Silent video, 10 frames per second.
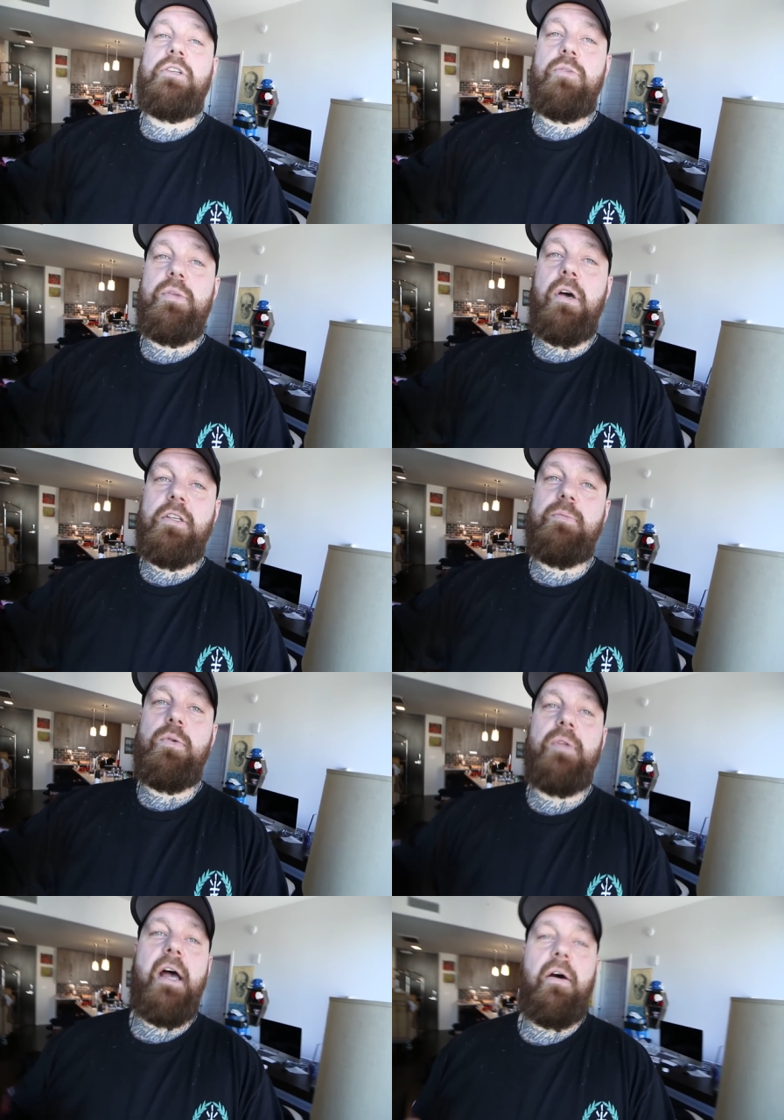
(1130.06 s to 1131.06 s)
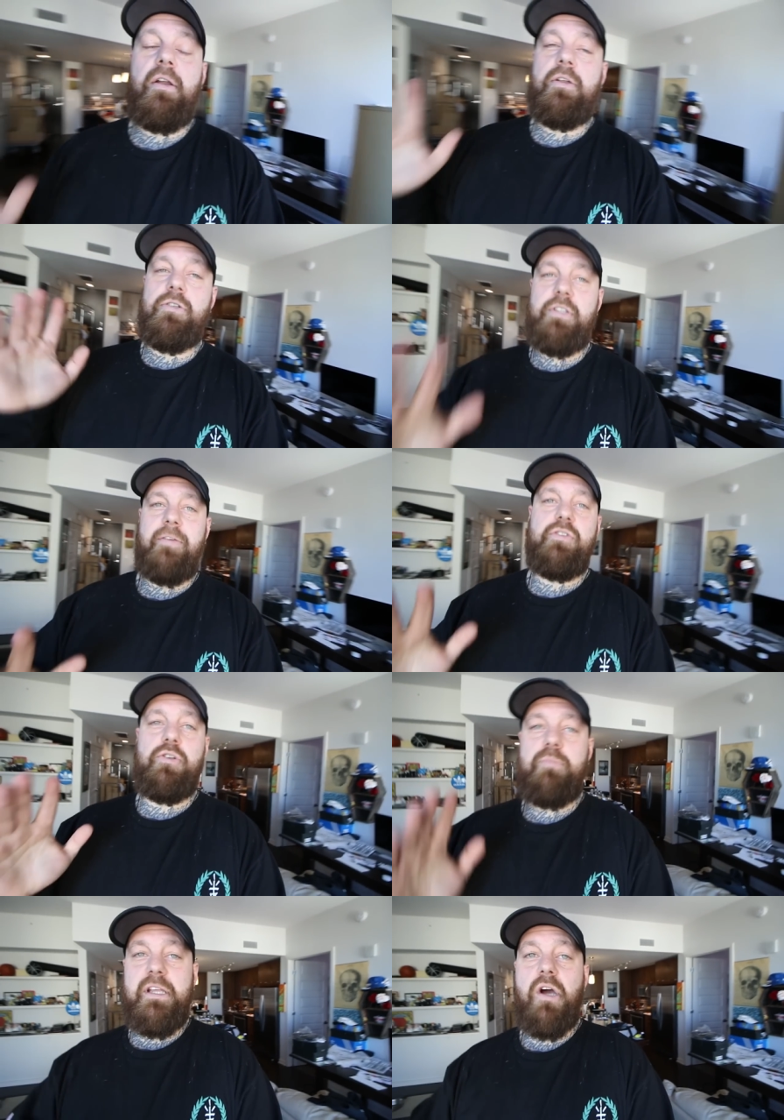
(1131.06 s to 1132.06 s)
should be all smoothed out. Your stuff
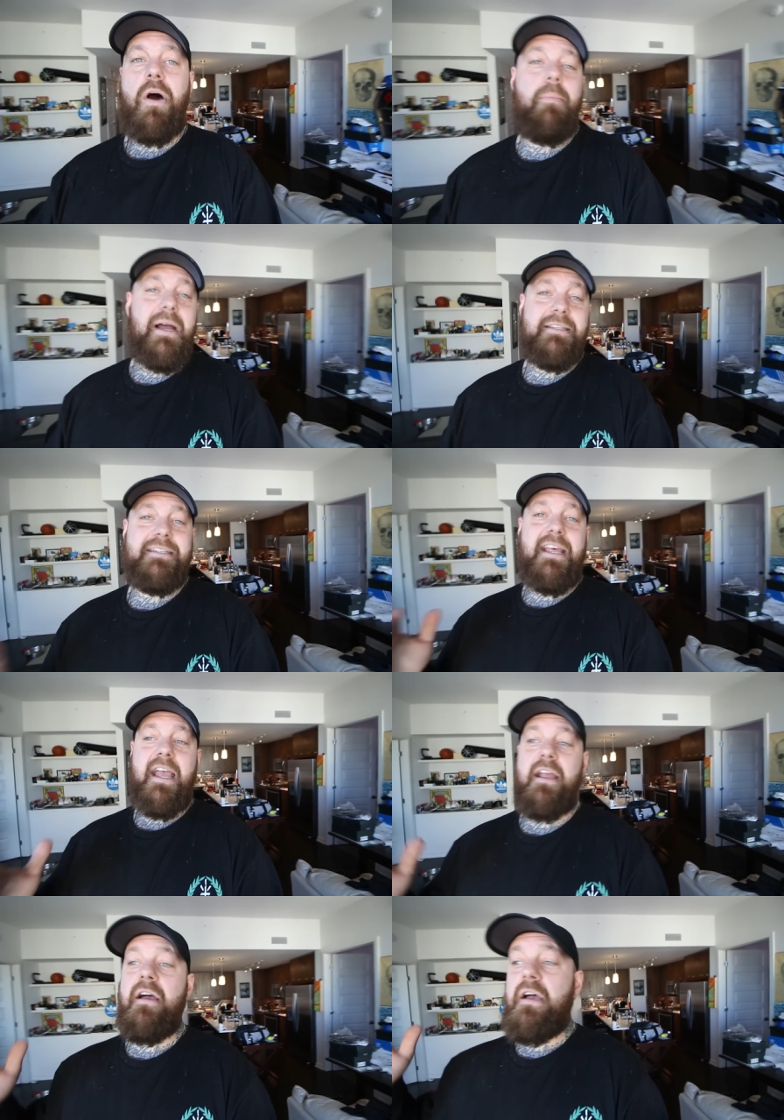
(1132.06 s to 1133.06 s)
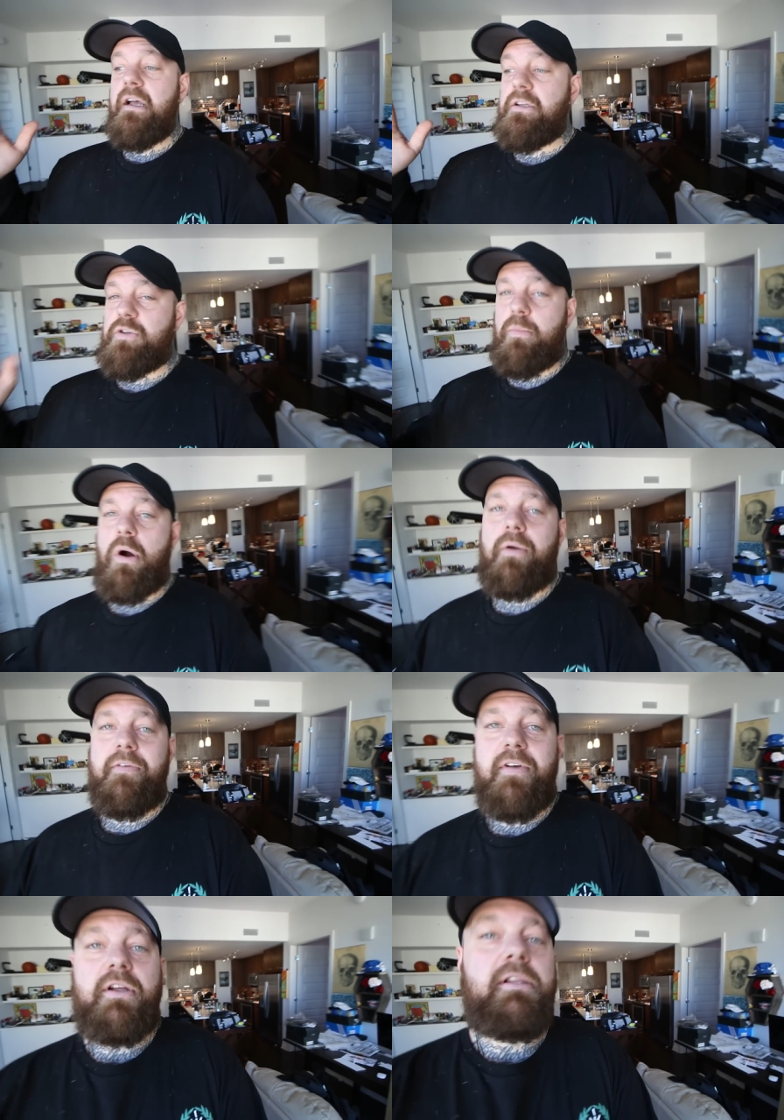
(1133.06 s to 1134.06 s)
should be gone by today. Tomorrow at the very